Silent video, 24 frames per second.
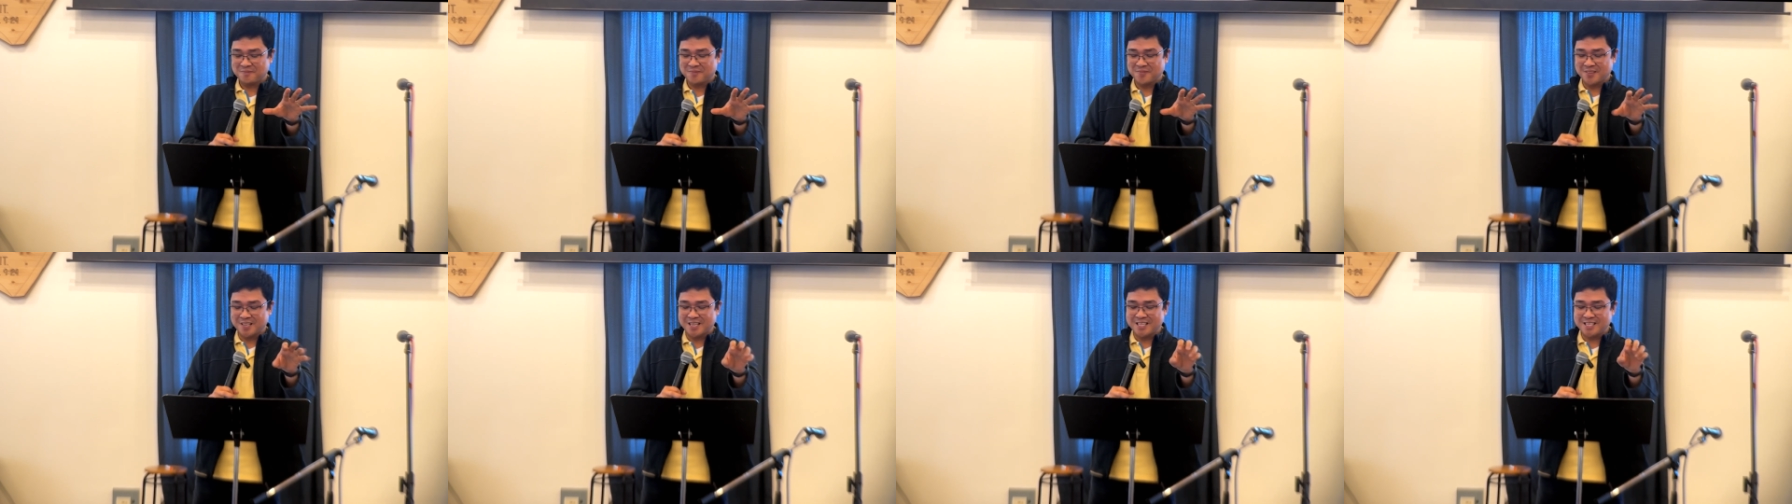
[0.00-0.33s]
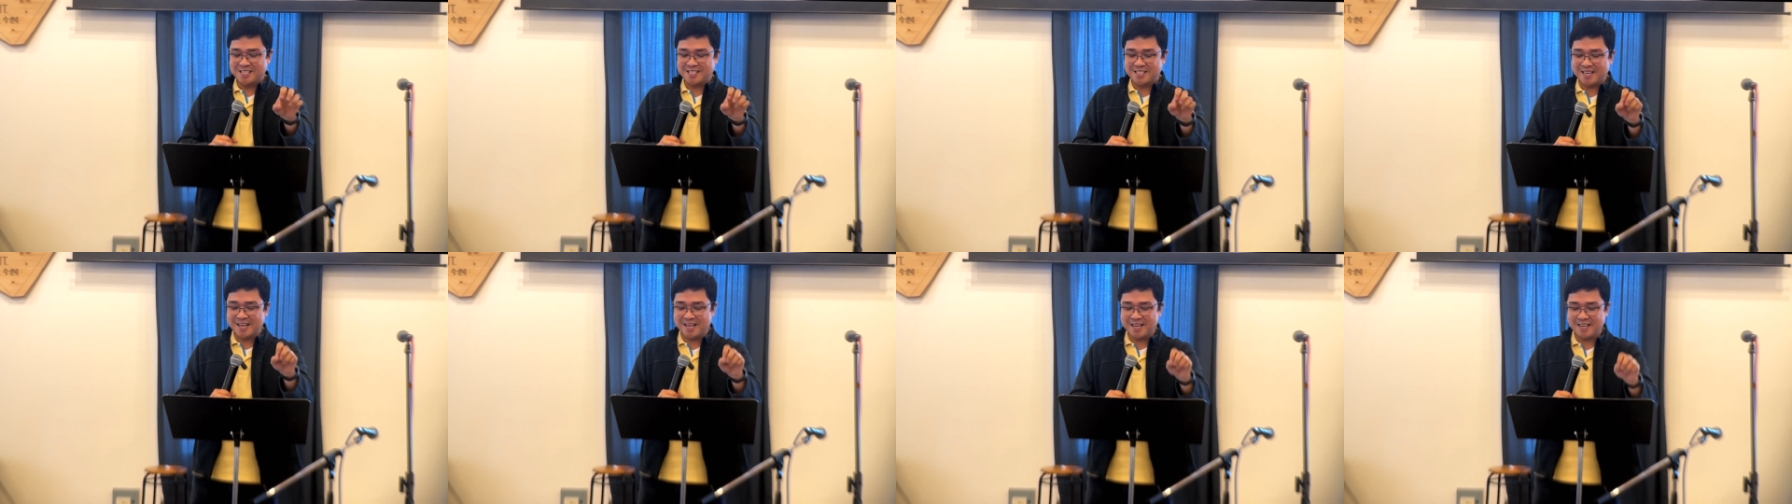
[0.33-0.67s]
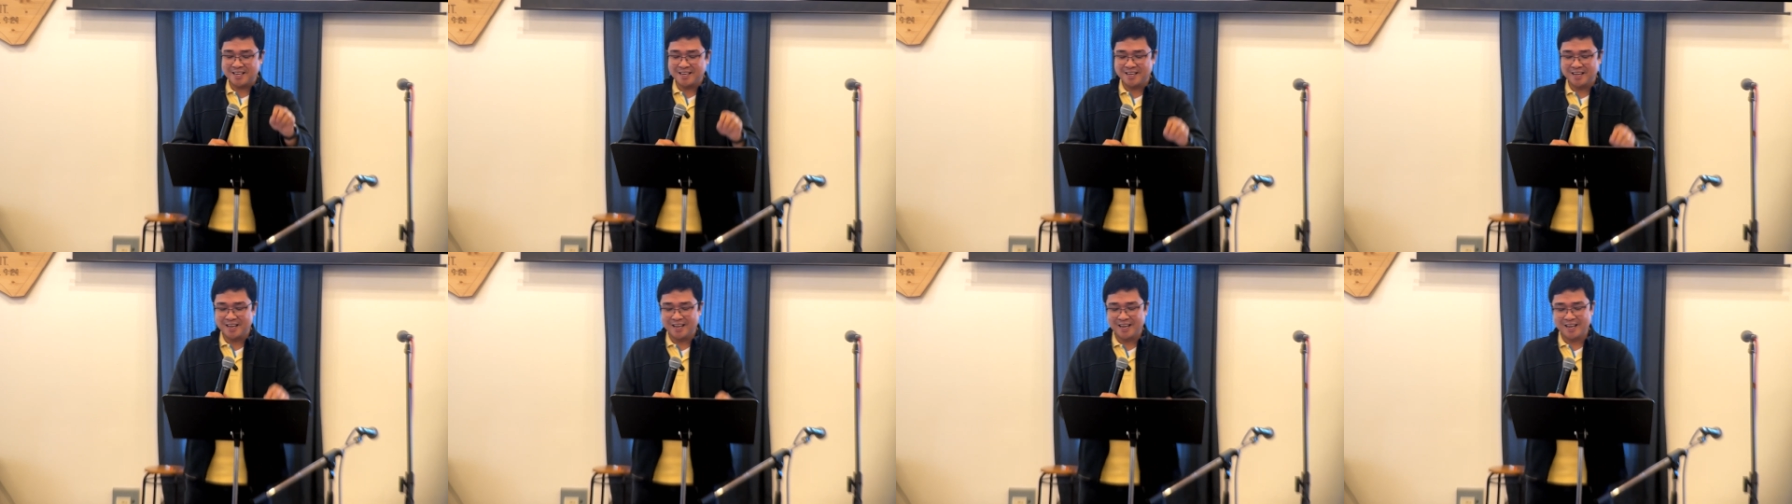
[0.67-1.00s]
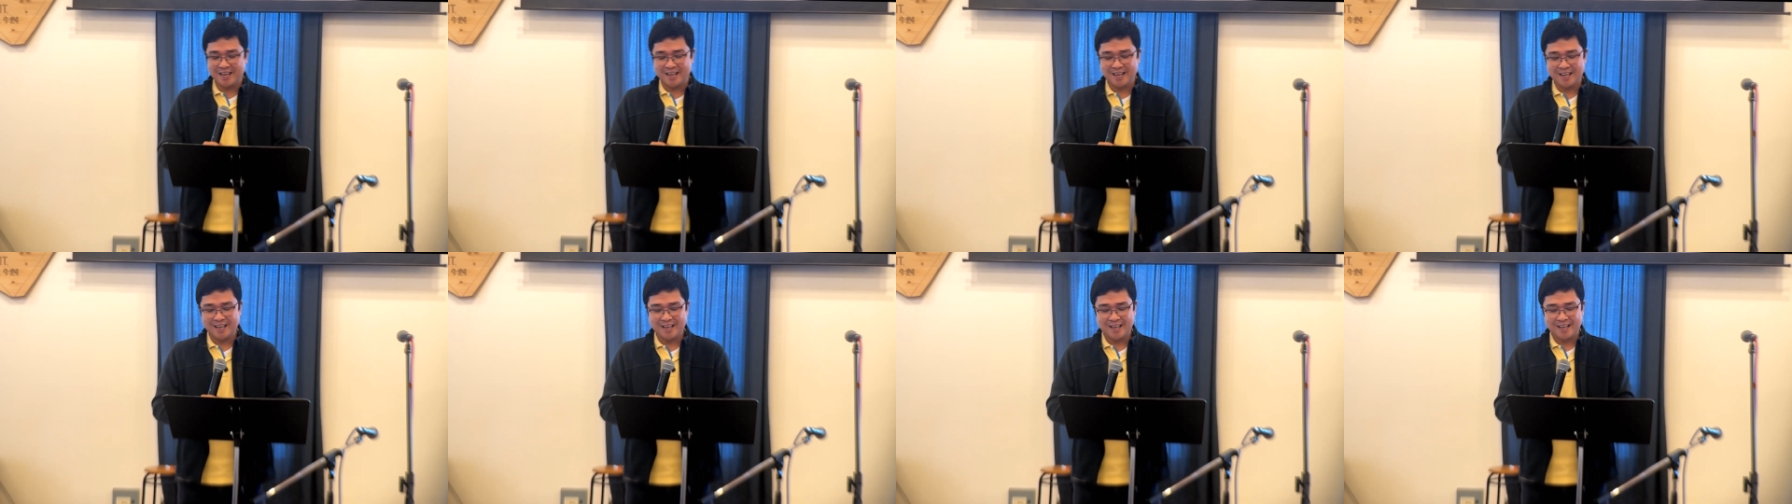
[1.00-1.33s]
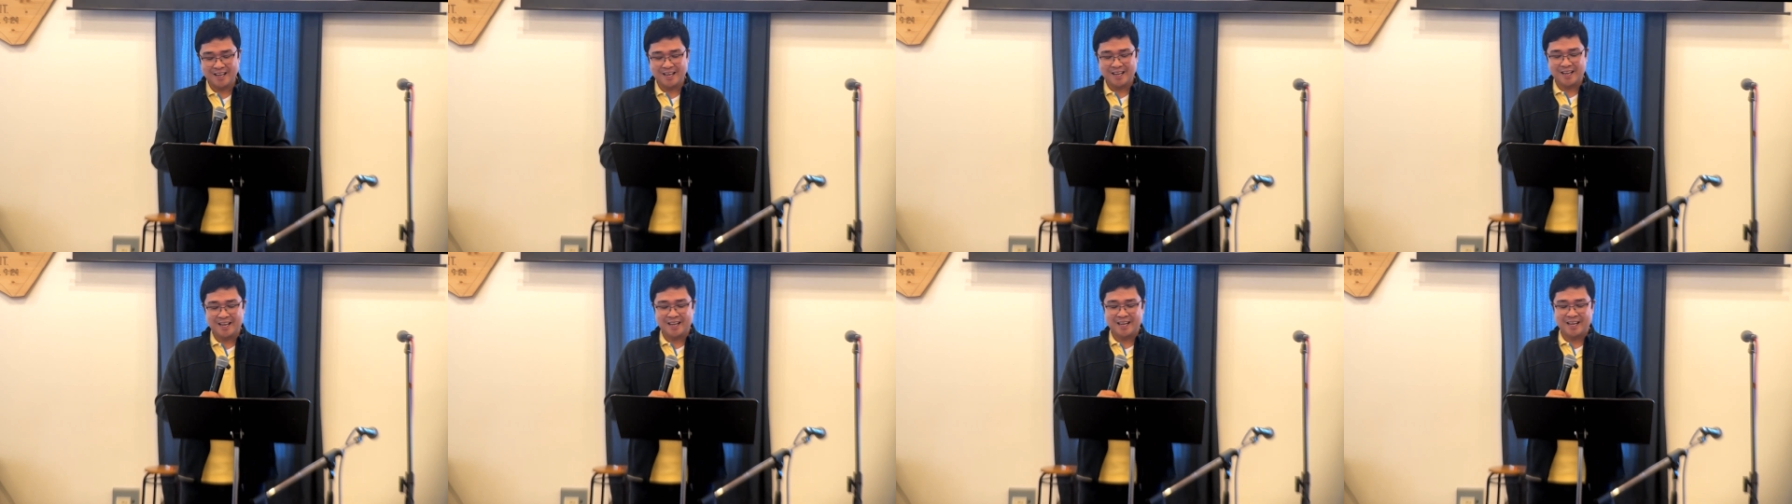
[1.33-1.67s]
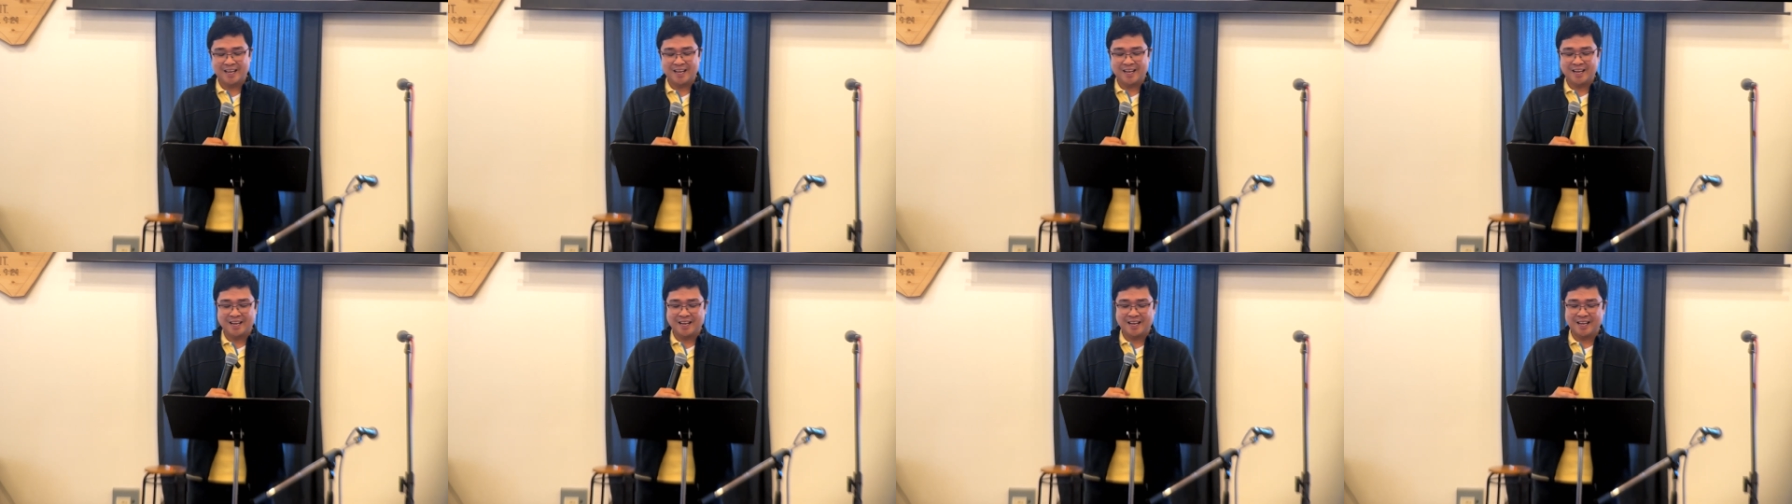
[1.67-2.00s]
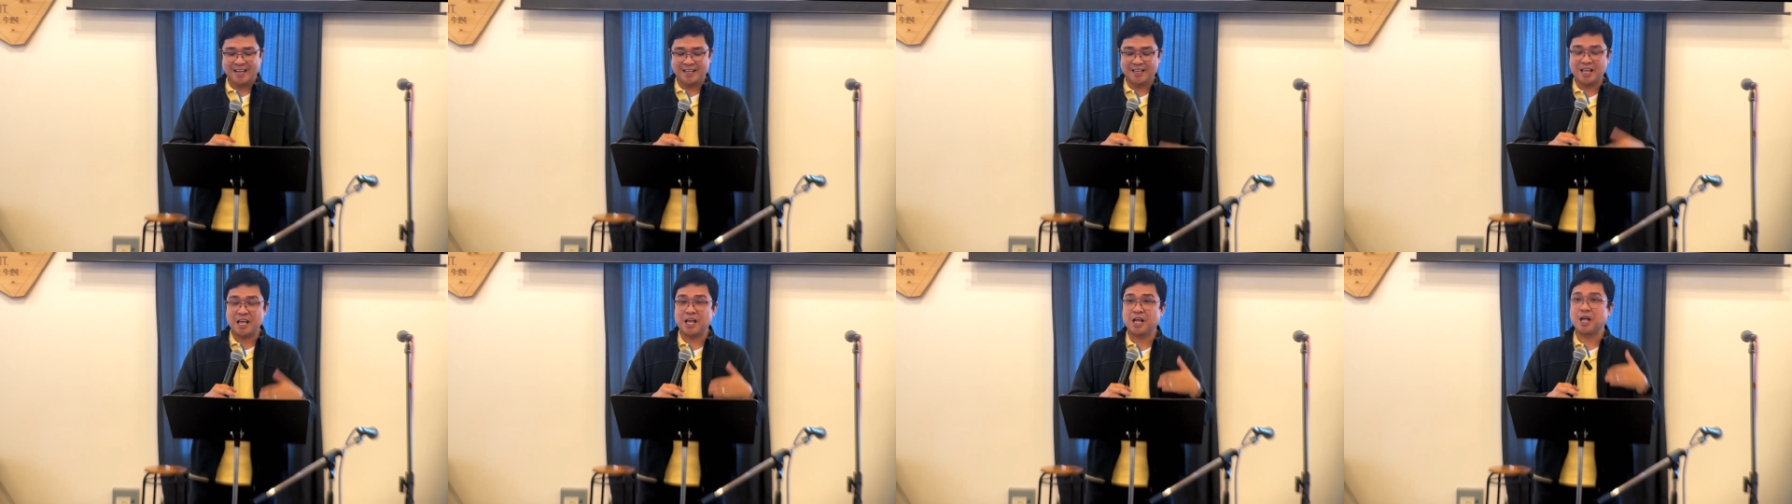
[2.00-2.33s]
but instead they